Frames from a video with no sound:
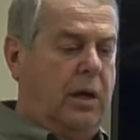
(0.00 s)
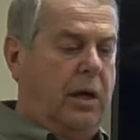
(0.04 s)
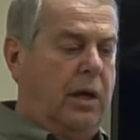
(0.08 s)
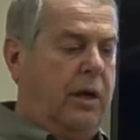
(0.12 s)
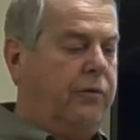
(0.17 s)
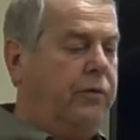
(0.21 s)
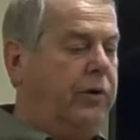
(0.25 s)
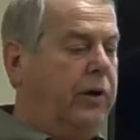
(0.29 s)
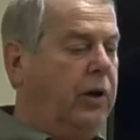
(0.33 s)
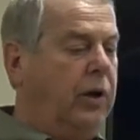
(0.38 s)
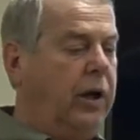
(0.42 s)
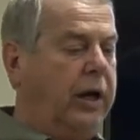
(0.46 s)

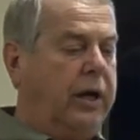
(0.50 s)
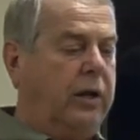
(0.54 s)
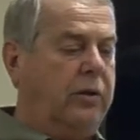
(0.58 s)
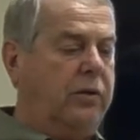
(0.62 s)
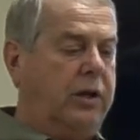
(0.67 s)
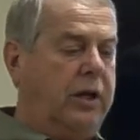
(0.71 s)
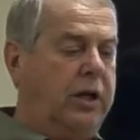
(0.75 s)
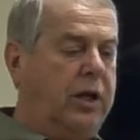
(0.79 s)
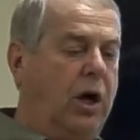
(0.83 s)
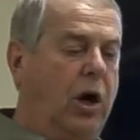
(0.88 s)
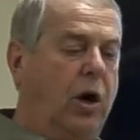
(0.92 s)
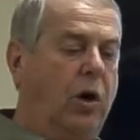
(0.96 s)
If we look at
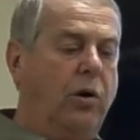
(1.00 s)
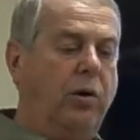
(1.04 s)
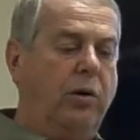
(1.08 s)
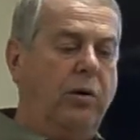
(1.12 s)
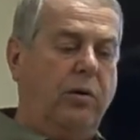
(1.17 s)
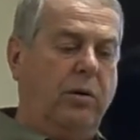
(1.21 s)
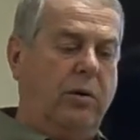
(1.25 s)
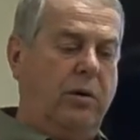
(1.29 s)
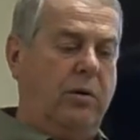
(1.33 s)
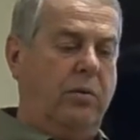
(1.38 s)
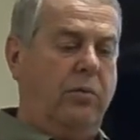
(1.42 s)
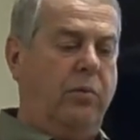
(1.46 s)
the
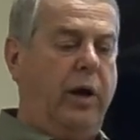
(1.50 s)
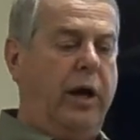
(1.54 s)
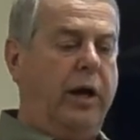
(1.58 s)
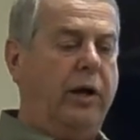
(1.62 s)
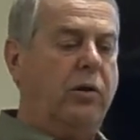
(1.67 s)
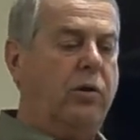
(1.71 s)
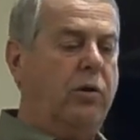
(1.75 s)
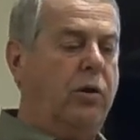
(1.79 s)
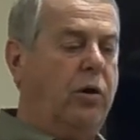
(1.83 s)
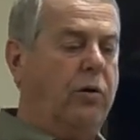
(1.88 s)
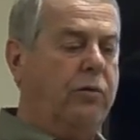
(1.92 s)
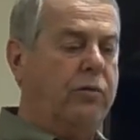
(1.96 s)
oat red
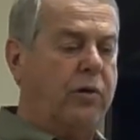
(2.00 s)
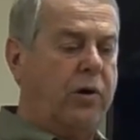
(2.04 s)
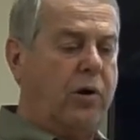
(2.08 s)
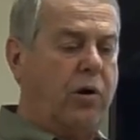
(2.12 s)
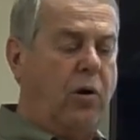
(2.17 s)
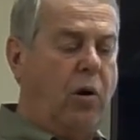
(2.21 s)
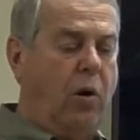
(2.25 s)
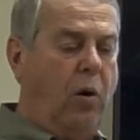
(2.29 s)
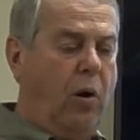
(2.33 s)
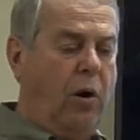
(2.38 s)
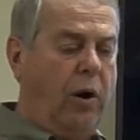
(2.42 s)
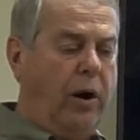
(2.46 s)
clover
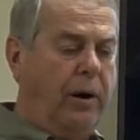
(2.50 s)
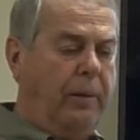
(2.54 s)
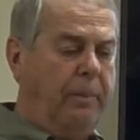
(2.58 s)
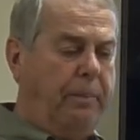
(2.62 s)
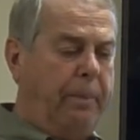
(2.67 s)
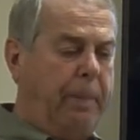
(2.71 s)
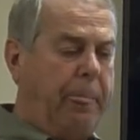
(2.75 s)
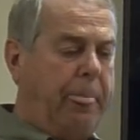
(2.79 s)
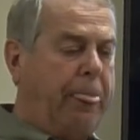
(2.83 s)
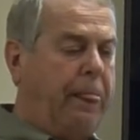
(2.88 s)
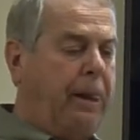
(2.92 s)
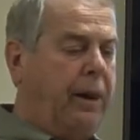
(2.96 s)
corn,